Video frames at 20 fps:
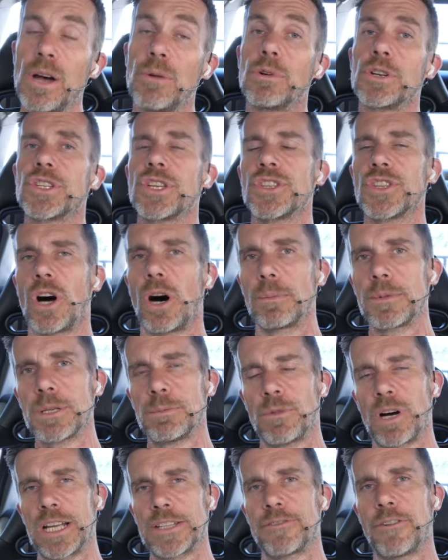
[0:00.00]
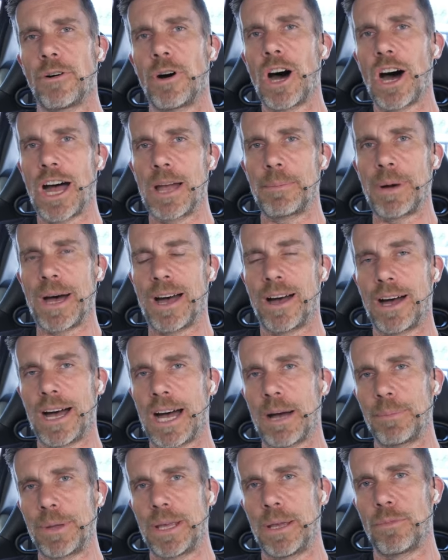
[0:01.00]
which is optimized for high
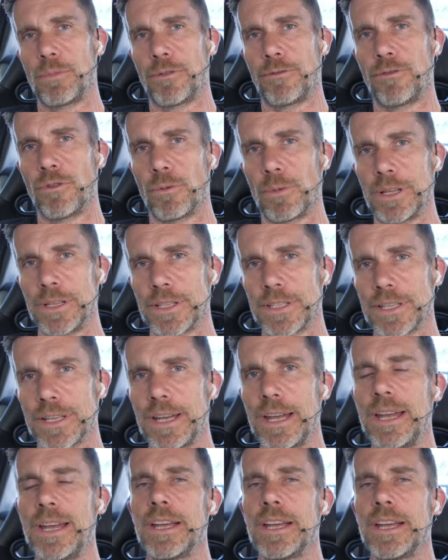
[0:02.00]
RPM performance.